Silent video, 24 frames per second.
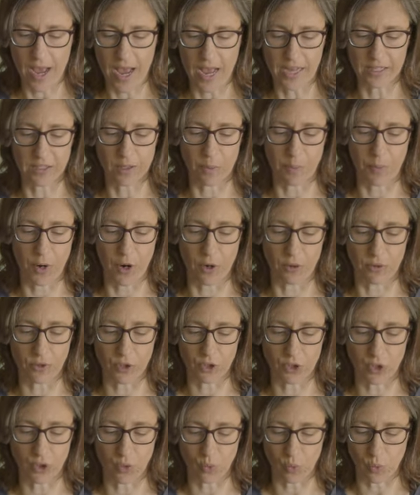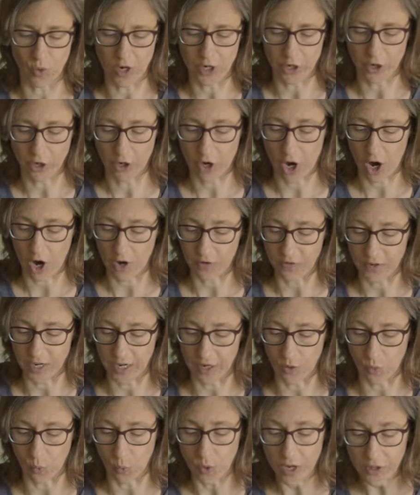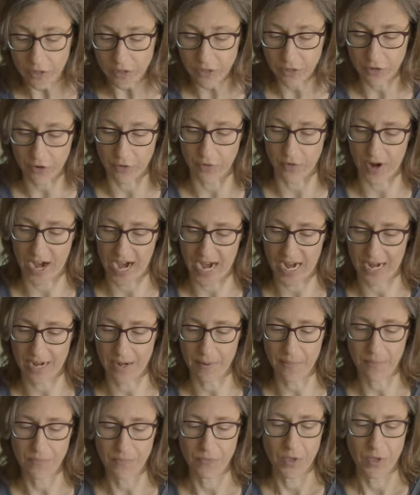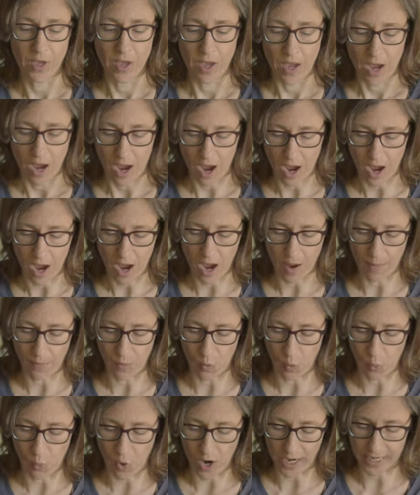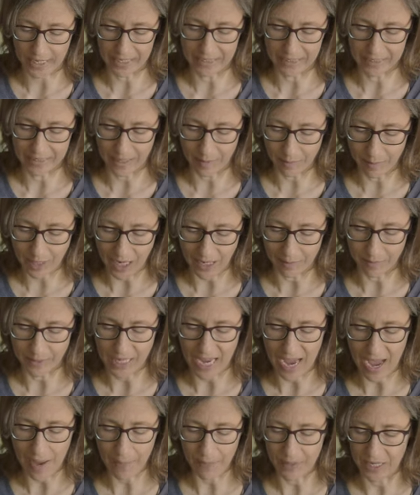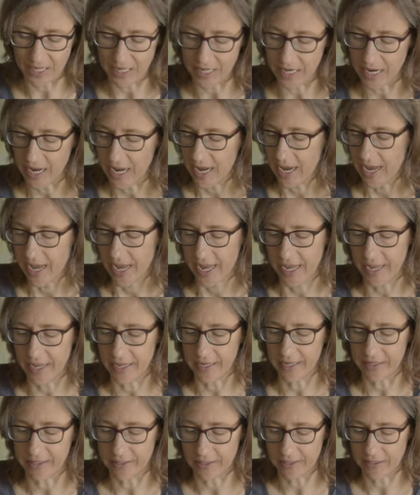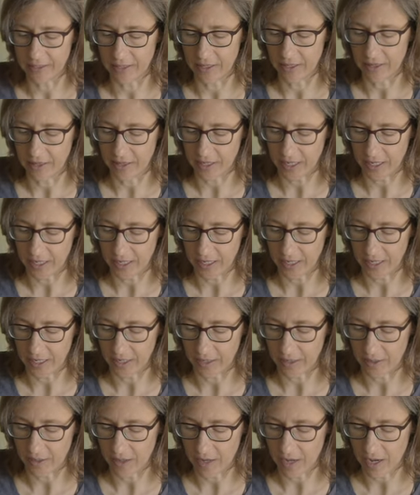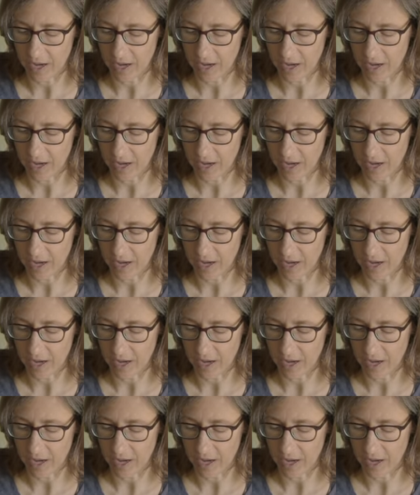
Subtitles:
as opposed to when you're carving with the grain. What can sometimes happen is the